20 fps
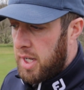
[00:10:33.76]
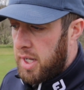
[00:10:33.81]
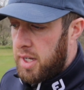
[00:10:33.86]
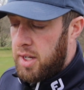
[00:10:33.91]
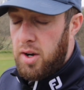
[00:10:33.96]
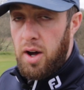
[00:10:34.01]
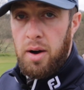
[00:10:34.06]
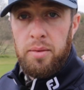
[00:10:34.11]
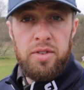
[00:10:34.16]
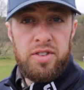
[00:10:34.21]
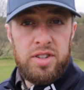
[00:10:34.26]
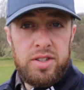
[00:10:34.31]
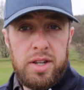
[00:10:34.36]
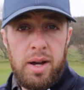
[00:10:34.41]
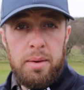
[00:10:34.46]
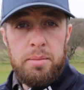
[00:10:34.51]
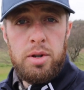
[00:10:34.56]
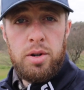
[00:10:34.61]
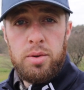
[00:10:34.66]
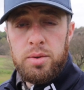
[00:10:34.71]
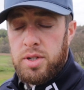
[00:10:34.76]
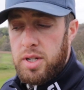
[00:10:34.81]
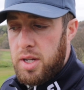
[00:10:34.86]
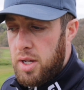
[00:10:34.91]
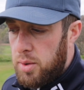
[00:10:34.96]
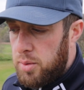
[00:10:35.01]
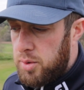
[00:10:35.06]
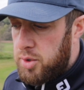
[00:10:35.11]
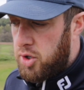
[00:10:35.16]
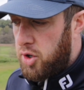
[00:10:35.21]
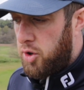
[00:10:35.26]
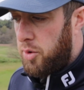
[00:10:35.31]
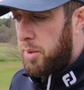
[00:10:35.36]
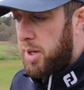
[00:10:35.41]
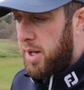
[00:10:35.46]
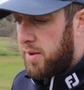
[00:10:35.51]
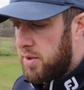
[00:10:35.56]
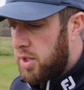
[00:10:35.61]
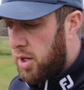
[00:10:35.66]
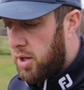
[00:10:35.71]
you know, obviously I'm new to YouTube
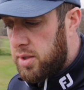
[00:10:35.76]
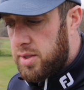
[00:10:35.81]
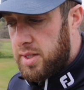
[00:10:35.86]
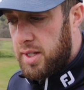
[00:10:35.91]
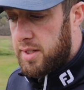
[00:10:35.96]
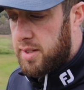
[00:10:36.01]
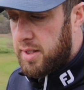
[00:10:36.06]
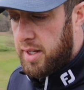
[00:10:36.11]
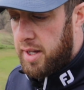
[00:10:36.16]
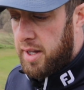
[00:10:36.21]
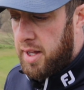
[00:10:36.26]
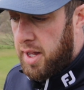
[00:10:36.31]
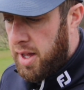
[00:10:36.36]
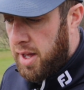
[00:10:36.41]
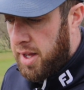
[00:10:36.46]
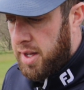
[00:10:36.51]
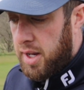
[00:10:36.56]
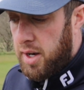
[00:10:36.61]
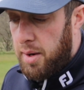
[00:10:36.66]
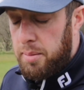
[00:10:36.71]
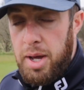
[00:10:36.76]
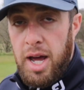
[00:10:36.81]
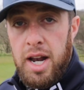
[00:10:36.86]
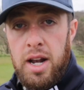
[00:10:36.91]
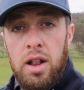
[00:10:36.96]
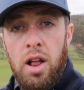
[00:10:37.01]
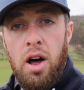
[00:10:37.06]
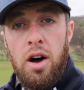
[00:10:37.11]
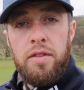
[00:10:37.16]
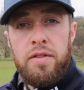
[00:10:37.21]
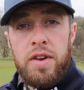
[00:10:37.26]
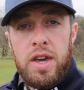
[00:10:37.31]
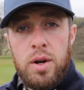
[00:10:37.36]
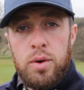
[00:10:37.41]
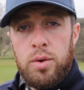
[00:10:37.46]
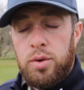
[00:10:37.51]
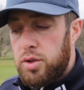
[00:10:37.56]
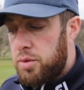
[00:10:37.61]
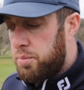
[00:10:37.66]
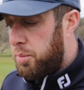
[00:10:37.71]
and I've noticed that, you know, I'm getting a lot of
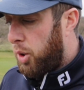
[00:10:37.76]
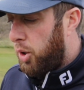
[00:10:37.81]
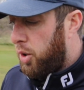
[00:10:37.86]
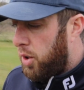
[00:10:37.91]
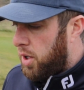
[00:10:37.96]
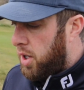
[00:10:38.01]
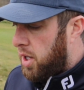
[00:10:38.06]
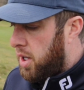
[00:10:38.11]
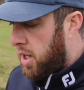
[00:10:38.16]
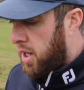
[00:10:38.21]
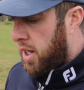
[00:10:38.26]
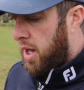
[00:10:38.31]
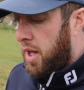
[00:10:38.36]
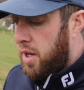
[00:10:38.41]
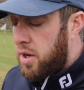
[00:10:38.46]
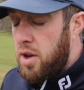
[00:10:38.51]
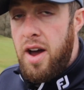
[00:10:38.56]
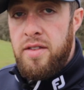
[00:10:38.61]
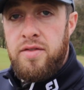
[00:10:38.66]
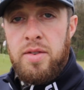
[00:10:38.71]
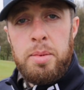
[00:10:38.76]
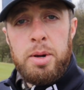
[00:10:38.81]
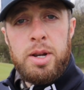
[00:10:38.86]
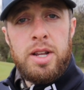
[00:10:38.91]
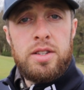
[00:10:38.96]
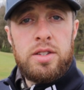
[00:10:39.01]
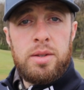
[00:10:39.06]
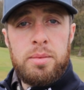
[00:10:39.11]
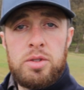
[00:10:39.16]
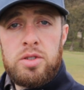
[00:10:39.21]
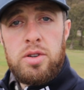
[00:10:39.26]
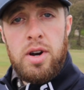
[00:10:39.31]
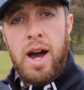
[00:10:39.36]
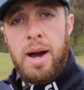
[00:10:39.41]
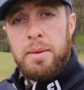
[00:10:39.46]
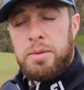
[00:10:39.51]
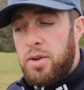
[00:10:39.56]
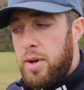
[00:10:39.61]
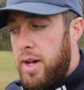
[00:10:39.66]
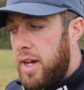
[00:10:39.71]
views, but not everybody's
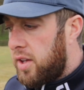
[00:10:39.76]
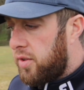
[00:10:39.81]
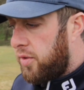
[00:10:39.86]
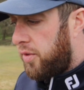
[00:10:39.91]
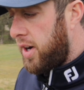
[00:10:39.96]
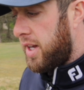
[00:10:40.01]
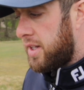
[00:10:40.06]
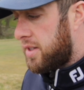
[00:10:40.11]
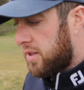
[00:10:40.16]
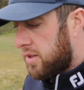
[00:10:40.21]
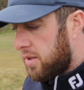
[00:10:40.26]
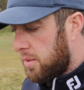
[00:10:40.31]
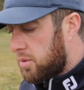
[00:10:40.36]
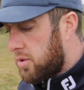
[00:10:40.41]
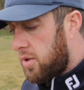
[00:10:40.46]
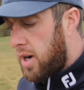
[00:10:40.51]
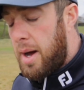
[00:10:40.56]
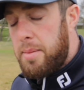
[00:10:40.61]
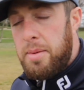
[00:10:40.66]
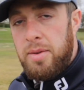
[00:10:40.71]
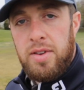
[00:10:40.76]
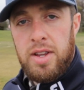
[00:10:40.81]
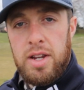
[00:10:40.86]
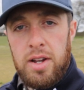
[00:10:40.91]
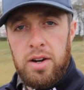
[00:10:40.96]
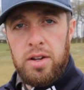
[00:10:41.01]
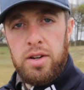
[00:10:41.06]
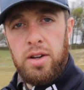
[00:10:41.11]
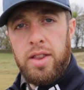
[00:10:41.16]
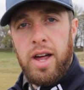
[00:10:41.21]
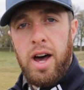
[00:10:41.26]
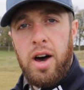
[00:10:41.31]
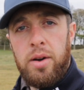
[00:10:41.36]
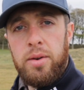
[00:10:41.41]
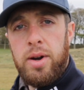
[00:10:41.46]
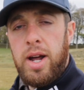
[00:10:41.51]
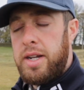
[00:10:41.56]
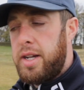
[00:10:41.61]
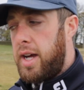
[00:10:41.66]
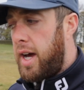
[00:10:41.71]
subscribed. So it's free to subscribe if you don't know that
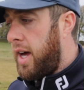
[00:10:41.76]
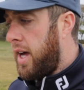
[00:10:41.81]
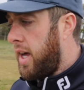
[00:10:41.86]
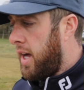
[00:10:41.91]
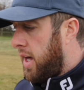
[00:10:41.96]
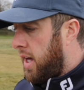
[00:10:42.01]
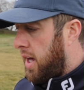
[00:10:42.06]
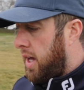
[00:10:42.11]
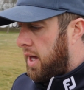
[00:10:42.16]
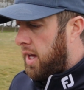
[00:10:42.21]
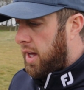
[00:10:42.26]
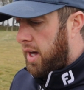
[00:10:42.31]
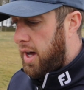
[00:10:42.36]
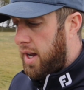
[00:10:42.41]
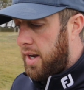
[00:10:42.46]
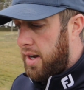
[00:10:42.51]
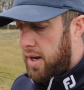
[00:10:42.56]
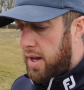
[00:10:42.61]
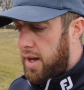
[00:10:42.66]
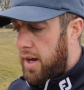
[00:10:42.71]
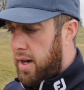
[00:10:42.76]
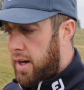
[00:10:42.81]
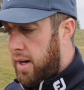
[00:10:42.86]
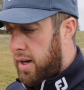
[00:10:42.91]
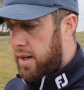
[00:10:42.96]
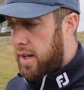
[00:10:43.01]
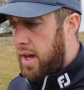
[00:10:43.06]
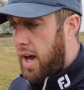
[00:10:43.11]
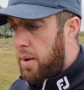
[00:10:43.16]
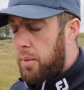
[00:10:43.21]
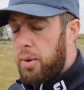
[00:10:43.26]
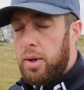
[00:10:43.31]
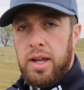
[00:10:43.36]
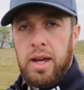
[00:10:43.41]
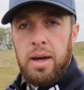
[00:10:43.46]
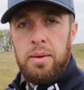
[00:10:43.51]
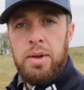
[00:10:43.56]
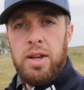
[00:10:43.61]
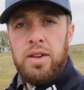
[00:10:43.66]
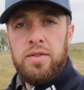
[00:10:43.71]
already. And yeah, we'll
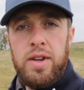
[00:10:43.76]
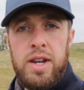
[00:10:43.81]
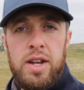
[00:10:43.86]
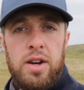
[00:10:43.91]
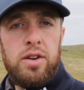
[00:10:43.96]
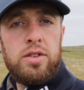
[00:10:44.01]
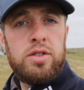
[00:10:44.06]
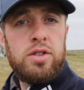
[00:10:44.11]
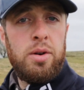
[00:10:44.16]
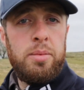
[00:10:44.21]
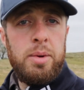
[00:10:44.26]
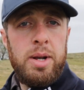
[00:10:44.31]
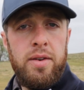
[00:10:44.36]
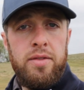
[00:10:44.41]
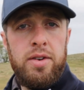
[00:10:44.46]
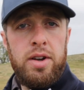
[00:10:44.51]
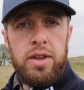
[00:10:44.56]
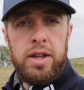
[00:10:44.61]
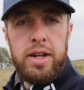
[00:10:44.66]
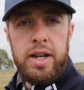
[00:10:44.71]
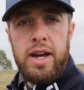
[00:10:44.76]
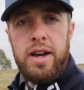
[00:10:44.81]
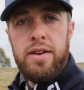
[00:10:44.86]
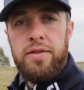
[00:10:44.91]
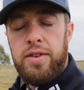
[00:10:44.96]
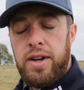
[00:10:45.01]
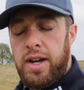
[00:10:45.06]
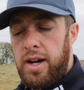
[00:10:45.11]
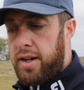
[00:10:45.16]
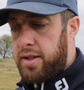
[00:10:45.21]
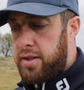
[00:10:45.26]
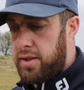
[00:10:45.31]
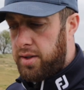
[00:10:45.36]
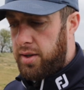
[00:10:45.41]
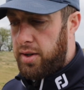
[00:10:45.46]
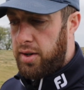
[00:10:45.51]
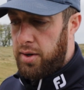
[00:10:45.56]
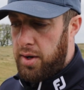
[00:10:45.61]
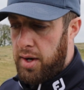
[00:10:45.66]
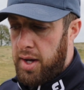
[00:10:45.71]
keep these videos coming every other day for you.
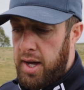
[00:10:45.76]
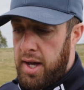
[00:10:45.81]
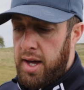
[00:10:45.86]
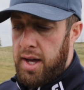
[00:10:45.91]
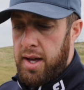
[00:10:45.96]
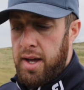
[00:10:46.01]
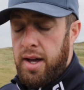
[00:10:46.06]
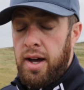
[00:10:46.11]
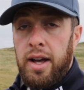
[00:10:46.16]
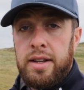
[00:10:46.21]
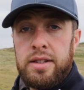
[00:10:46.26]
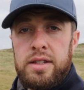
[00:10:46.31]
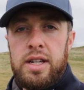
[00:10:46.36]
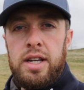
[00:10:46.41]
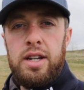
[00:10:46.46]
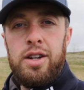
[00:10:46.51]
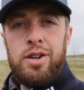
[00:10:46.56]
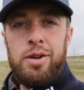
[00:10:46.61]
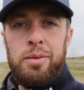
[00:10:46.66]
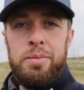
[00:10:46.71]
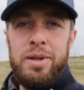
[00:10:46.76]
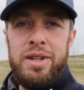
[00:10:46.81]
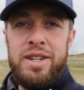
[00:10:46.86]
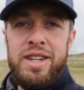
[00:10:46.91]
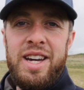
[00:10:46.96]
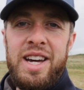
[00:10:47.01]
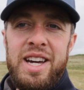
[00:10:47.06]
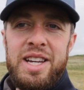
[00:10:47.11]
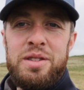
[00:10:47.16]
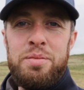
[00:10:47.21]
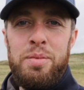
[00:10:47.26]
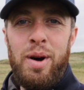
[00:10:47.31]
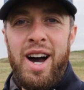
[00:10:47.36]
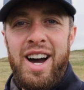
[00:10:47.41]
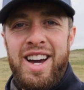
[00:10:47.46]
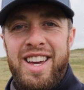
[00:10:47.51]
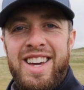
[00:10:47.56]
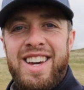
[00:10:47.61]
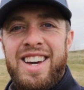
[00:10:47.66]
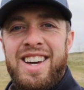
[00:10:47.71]
So I'll see you in a couple of days.
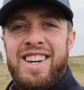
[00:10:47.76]
Bye.